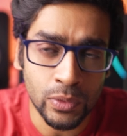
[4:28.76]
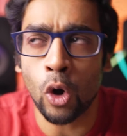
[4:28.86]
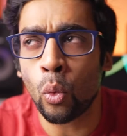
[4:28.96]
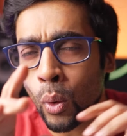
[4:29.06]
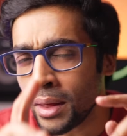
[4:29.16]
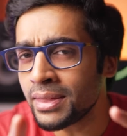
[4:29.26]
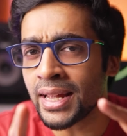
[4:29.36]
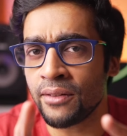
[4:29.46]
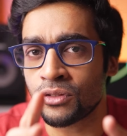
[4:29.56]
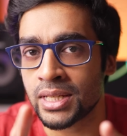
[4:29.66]
Now, one thing
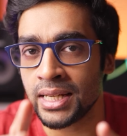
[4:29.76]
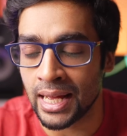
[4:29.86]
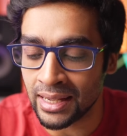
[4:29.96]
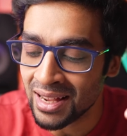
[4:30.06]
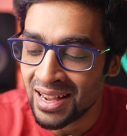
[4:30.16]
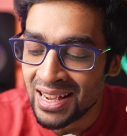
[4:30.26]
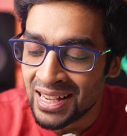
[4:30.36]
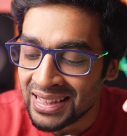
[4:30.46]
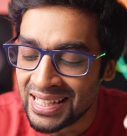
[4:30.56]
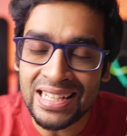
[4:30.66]
I have to say that
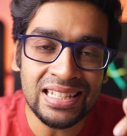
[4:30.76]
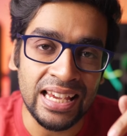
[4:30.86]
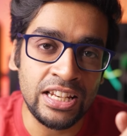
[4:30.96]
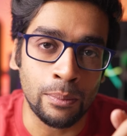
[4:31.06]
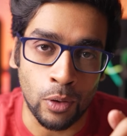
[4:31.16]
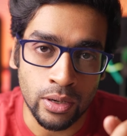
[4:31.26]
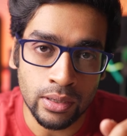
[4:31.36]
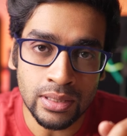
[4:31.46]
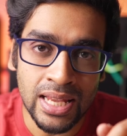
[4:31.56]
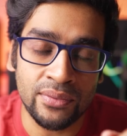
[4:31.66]
these in-ear
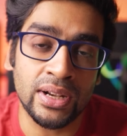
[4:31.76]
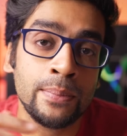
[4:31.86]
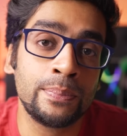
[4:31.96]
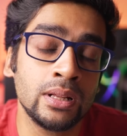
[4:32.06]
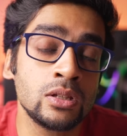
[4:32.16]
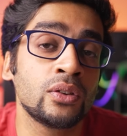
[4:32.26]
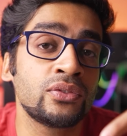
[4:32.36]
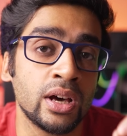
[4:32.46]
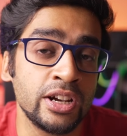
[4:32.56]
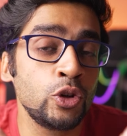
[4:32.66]
monitors have an impedance of
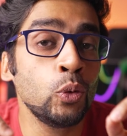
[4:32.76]
32